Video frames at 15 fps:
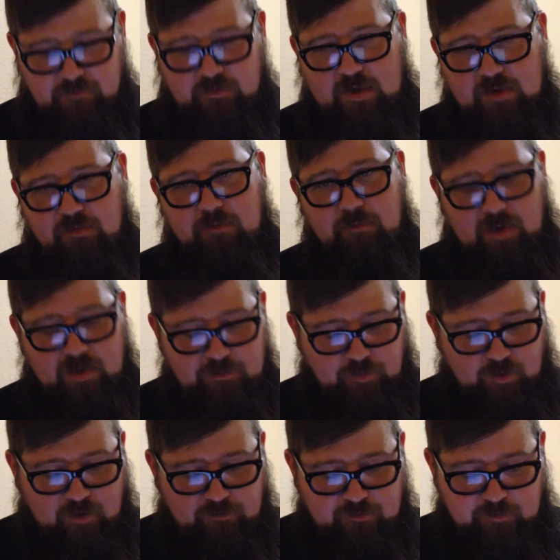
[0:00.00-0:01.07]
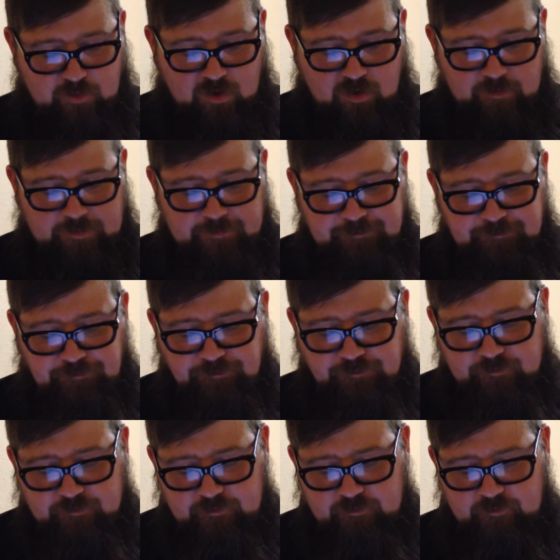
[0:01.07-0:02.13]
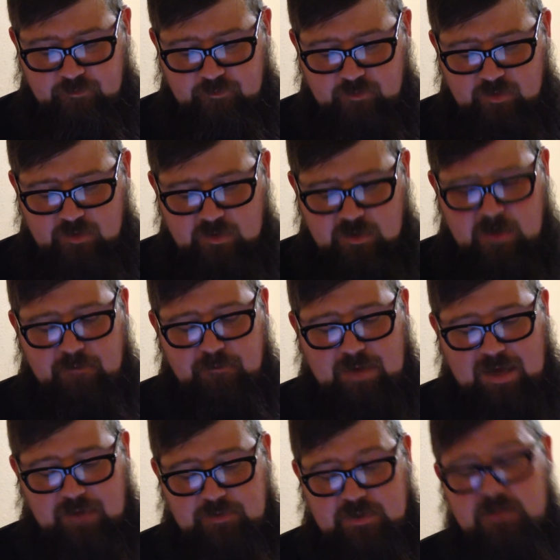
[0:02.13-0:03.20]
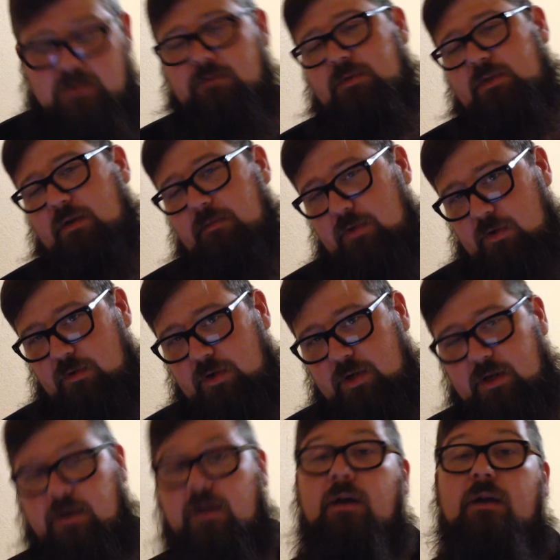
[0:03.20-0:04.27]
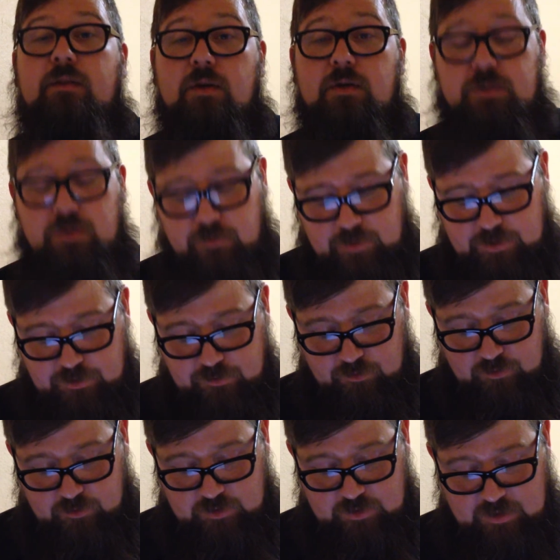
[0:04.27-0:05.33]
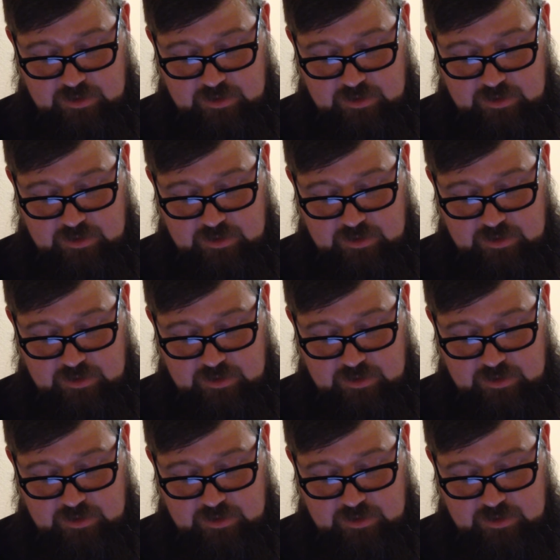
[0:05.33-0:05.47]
given by the Prophet Muhammad. Baptisms, communion, those are rituals